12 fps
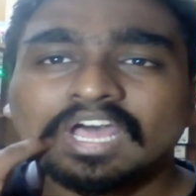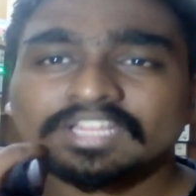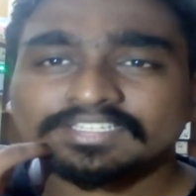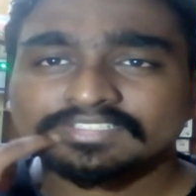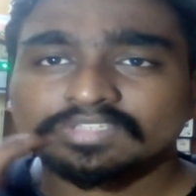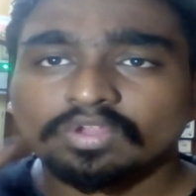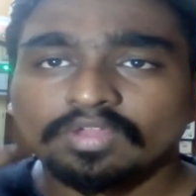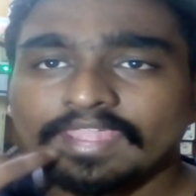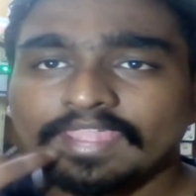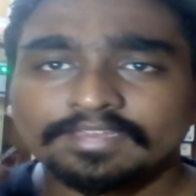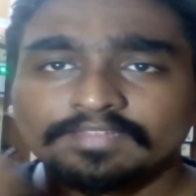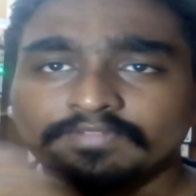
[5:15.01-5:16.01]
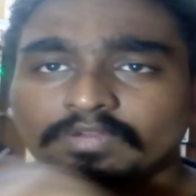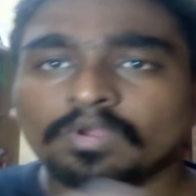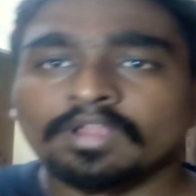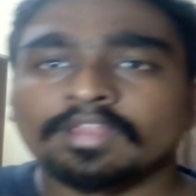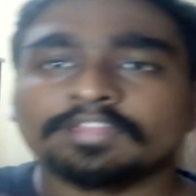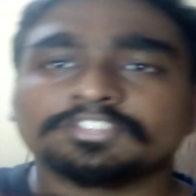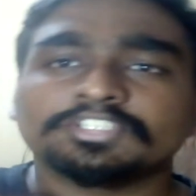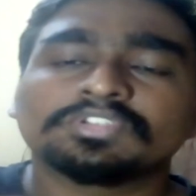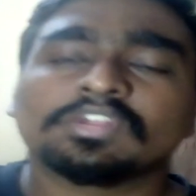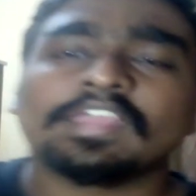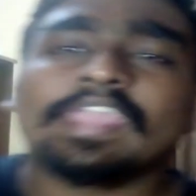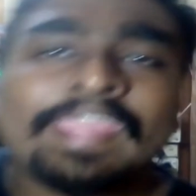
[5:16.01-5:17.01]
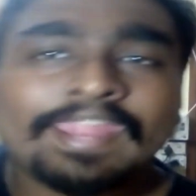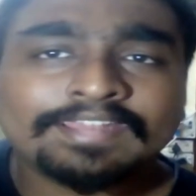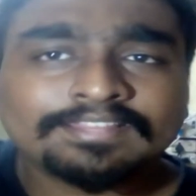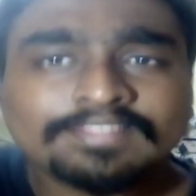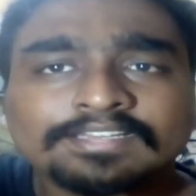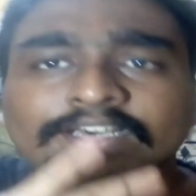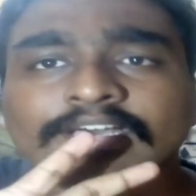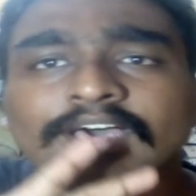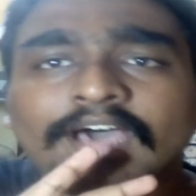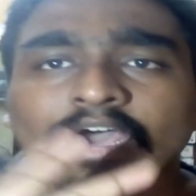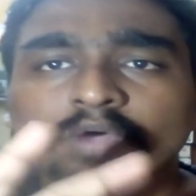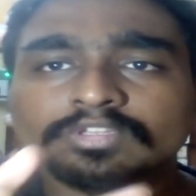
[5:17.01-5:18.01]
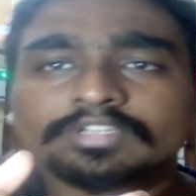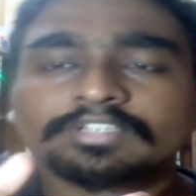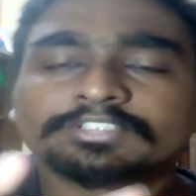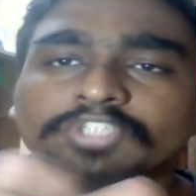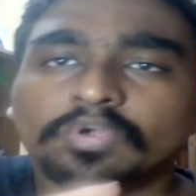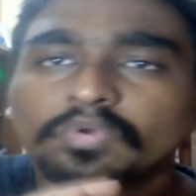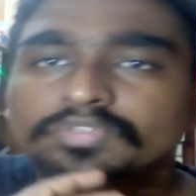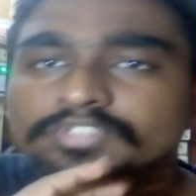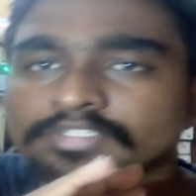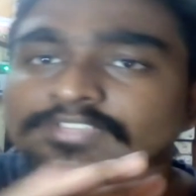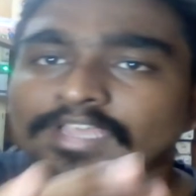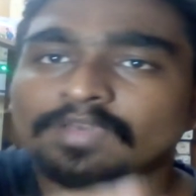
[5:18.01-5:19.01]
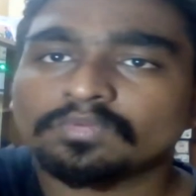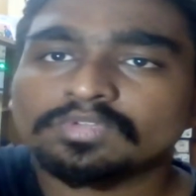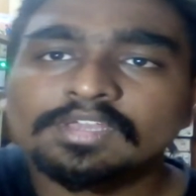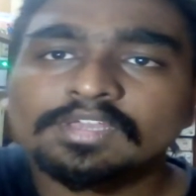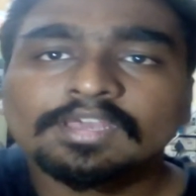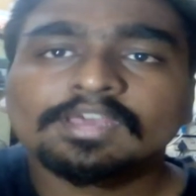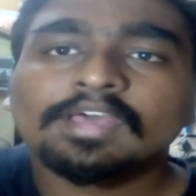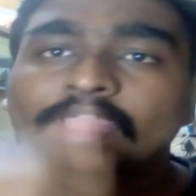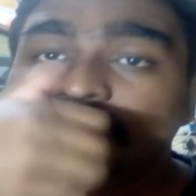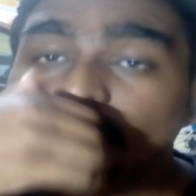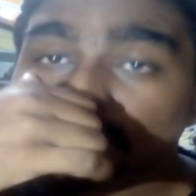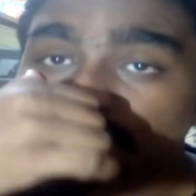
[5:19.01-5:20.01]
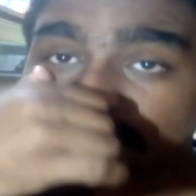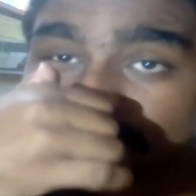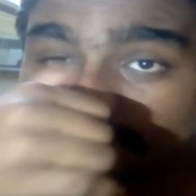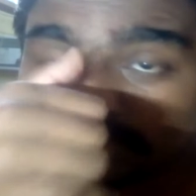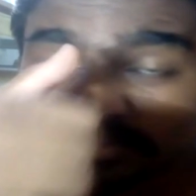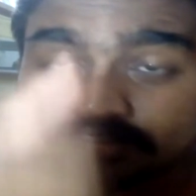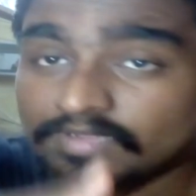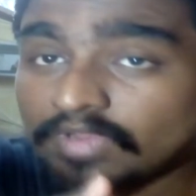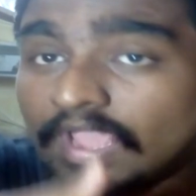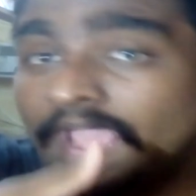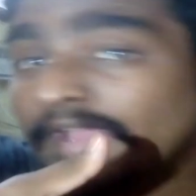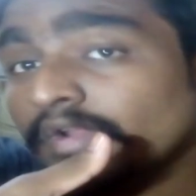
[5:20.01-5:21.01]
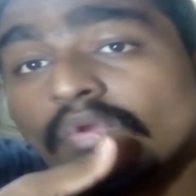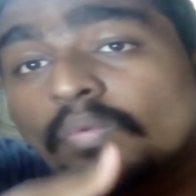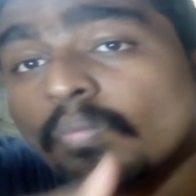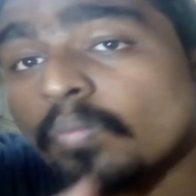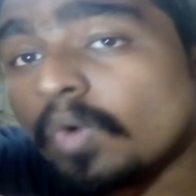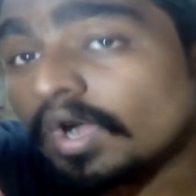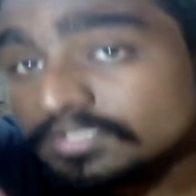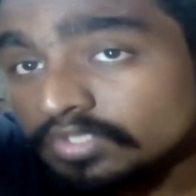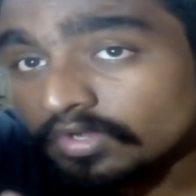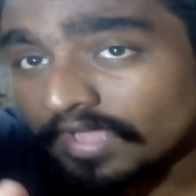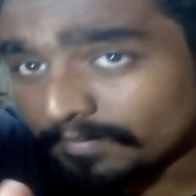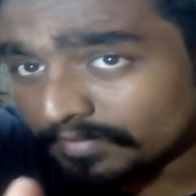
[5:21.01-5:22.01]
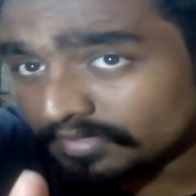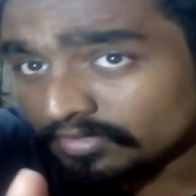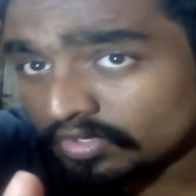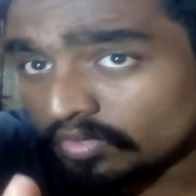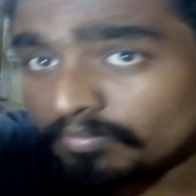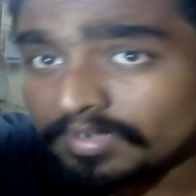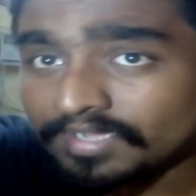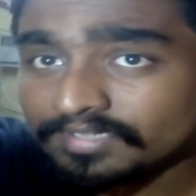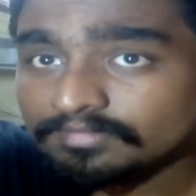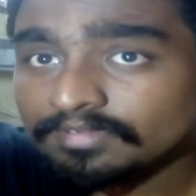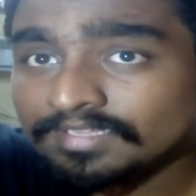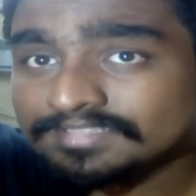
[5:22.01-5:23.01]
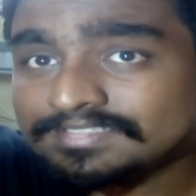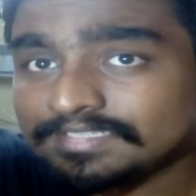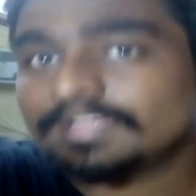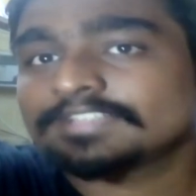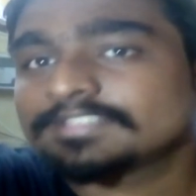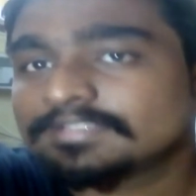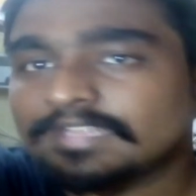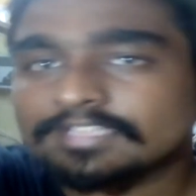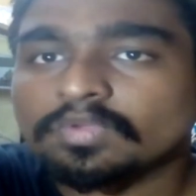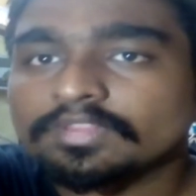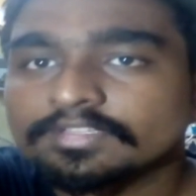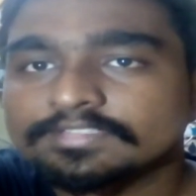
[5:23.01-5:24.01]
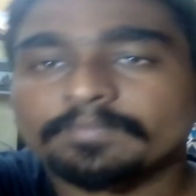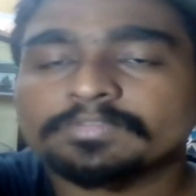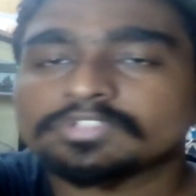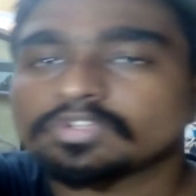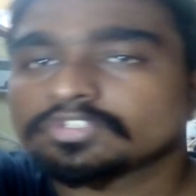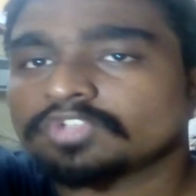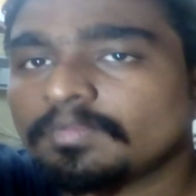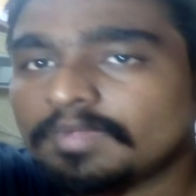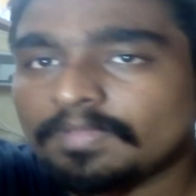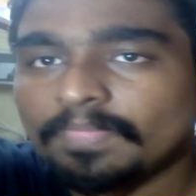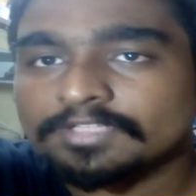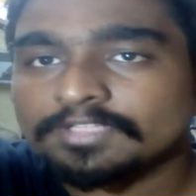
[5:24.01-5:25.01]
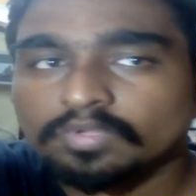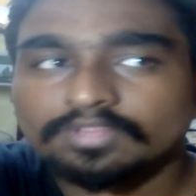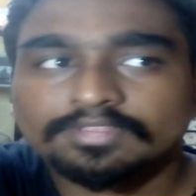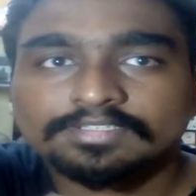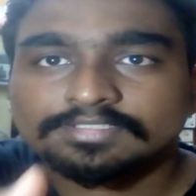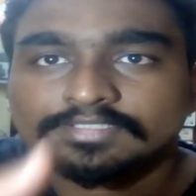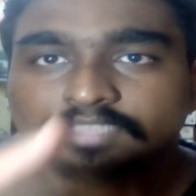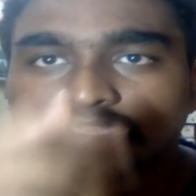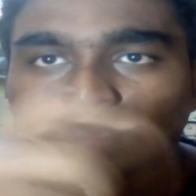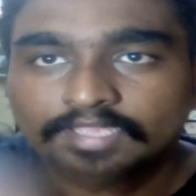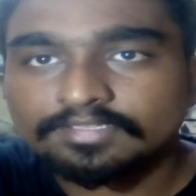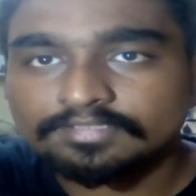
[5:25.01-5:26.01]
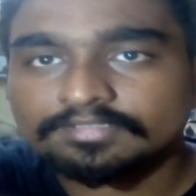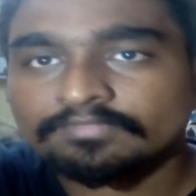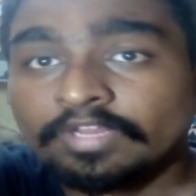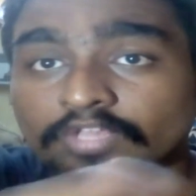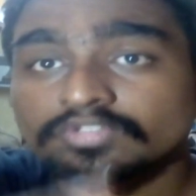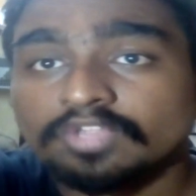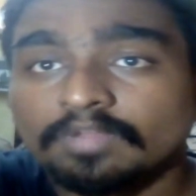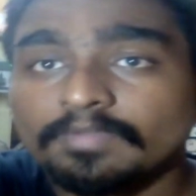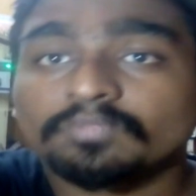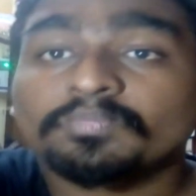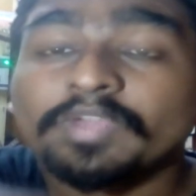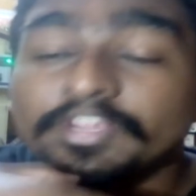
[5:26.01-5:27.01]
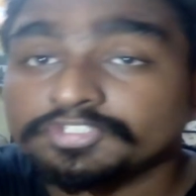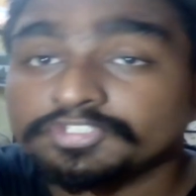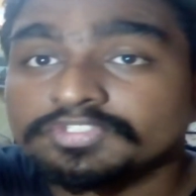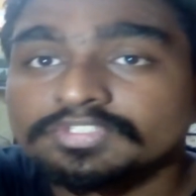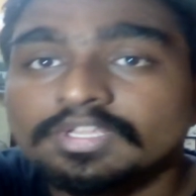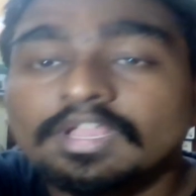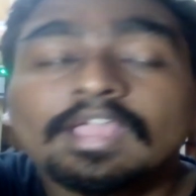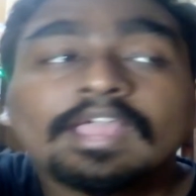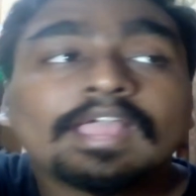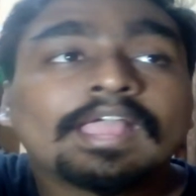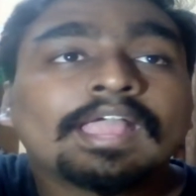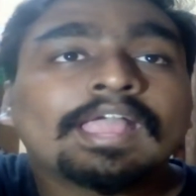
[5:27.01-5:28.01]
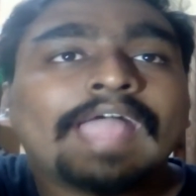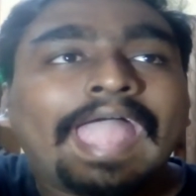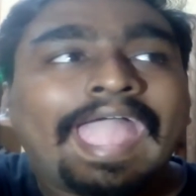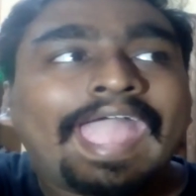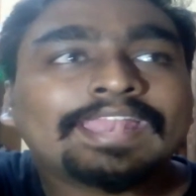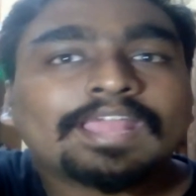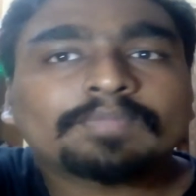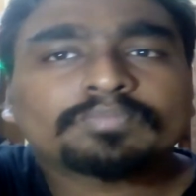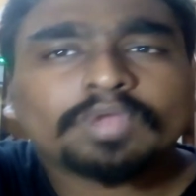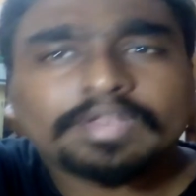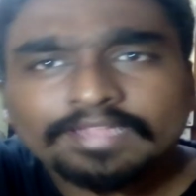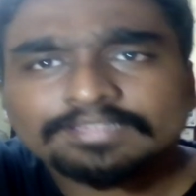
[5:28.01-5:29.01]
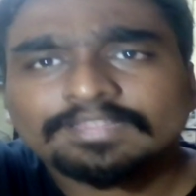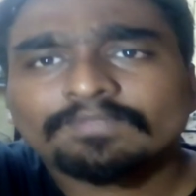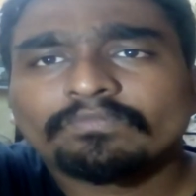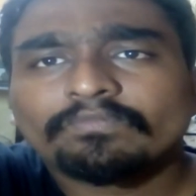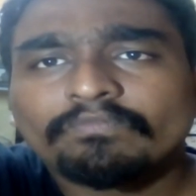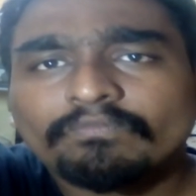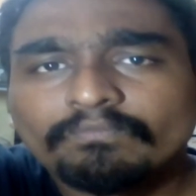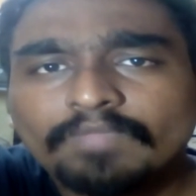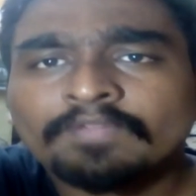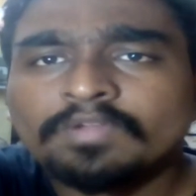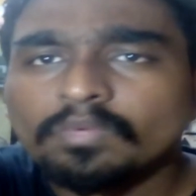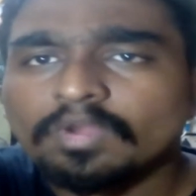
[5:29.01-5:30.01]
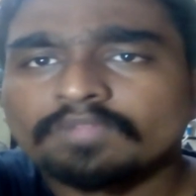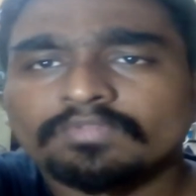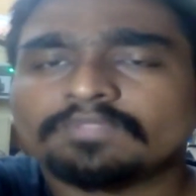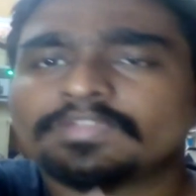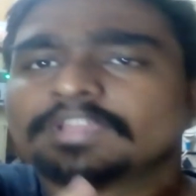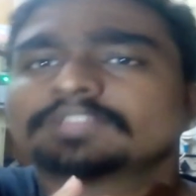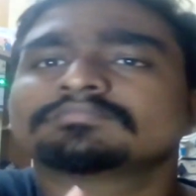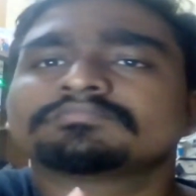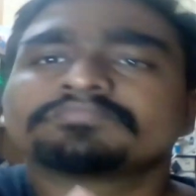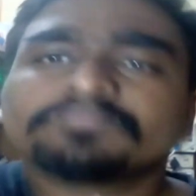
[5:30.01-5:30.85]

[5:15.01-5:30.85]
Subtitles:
She's gonna hate everyone, and she's gonna hate the how the show turns out and how the team turns out. I don't know what's gonna happen though, but let's see. That's what this episode is all about. That's what this video is all about. Predictions, and I predict that everyone will win,